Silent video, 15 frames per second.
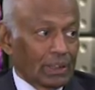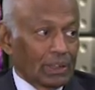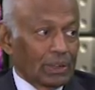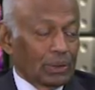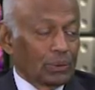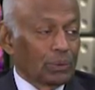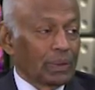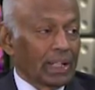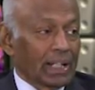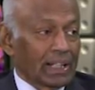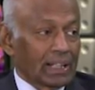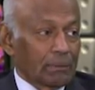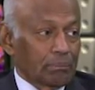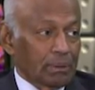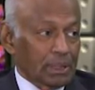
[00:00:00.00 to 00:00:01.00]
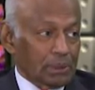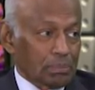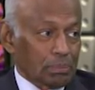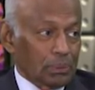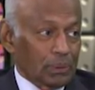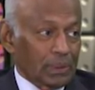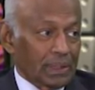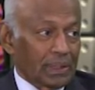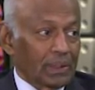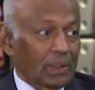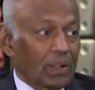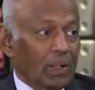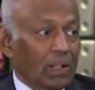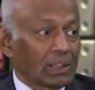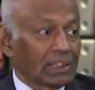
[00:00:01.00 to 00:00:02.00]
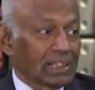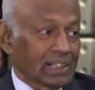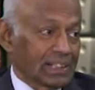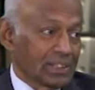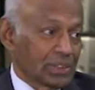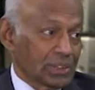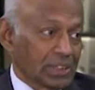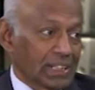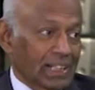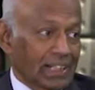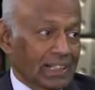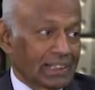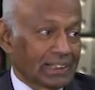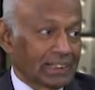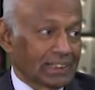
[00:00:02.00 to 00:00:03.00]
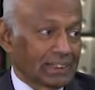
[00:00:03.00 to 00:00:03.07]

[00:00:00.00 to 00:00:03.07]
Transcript: you end up exploring all the rich diet.